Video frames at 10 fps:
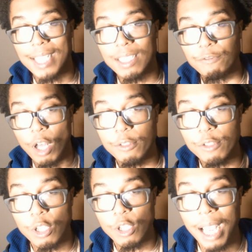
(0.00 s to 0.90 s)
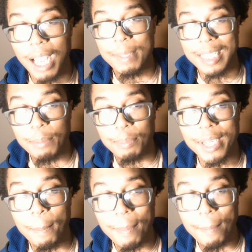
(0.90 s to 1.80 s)
and fall of Showtime being a key
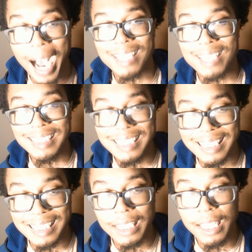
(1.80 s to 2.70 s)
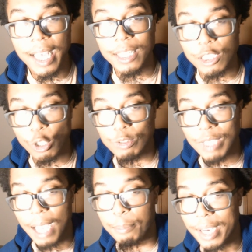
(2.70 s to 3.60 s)
player in boxing scene, the
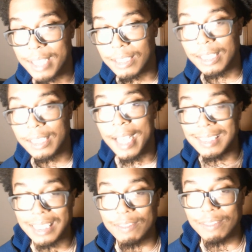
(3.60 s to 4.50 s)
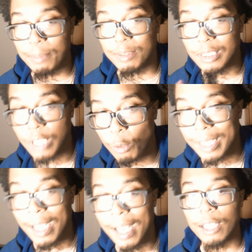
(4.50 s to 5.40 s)
Showtime president Steven
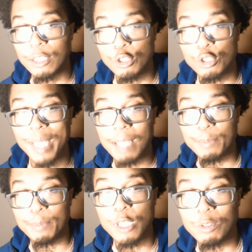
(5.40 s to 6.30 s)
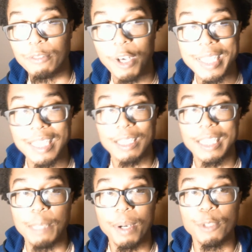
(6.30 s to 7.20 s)
Espinoza felt he couldn't
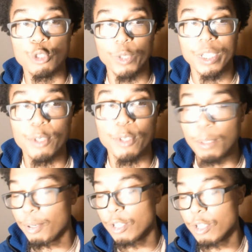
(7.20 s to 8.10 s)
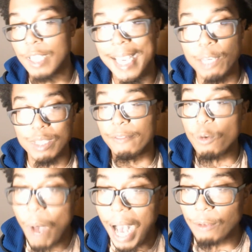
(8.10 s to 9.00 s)
keep up the $20 million purse he was
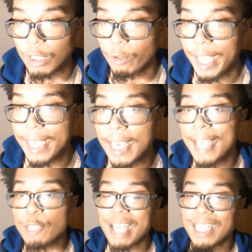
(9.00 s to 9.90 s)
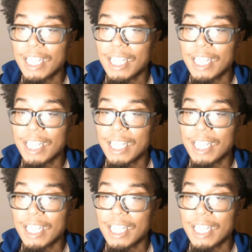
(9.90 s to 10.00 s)
giving Wilder. Okay, you guys have to